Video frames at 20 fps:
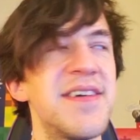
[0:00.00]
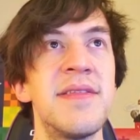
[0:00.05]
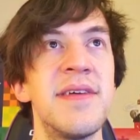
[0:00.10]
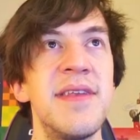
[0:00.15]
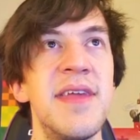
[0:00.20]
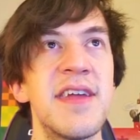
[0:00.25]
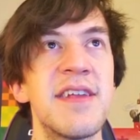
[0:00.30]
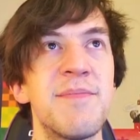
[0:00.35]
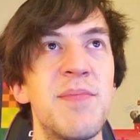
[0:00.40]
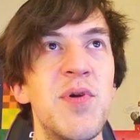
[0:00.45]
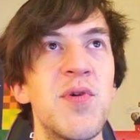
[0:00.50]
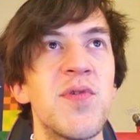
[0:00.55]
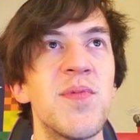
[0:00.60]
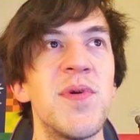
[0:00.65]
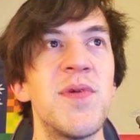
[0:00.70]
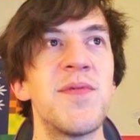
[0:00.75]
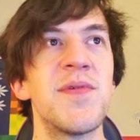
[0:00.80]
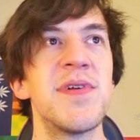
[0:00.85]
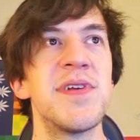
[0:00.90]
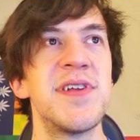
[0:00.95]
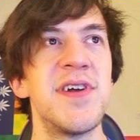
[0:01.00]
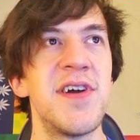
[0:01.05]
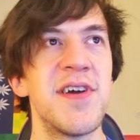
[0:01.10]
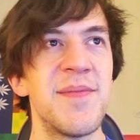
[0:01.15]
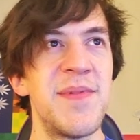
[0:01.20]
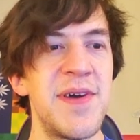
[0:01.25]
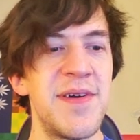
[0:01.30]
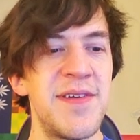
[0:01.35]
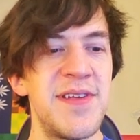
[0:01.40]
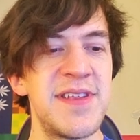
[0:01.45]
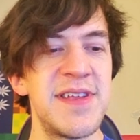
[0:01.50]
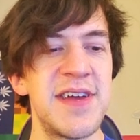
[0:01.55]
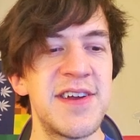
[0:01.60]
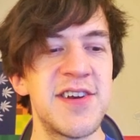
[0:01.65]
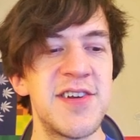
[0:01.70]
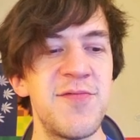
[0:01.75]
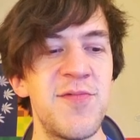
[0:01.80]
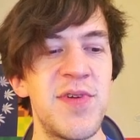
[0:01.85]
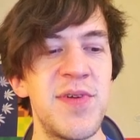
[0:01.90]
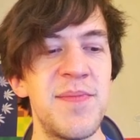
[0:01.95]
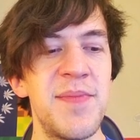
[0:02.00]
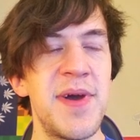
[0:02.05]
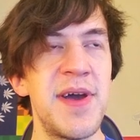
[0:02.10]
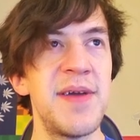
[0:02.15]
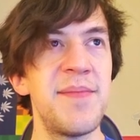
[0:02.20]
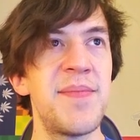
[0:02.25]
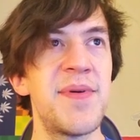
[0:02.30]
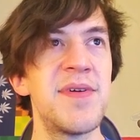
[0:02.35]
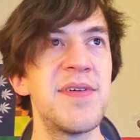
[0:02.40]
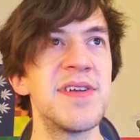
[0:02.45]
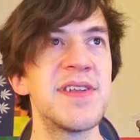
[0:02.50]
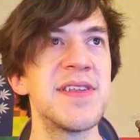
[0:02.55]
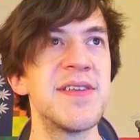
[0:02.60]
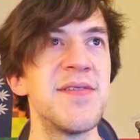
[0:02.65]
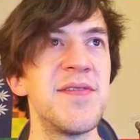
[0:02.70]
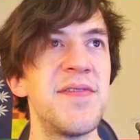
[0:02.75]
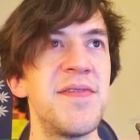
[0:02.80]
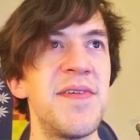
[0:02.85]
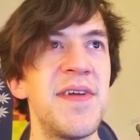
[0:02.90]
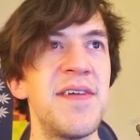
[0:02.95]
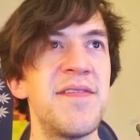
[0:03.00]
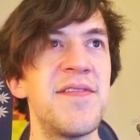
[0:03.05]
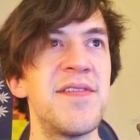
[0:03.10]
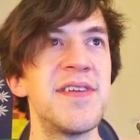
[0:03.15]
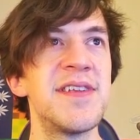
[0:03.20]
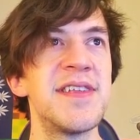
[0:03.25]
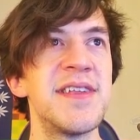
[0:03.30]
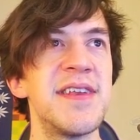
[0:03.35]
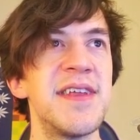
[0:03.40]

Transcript: The next Pokemon we're going to talk about is actually one of my personal favorites,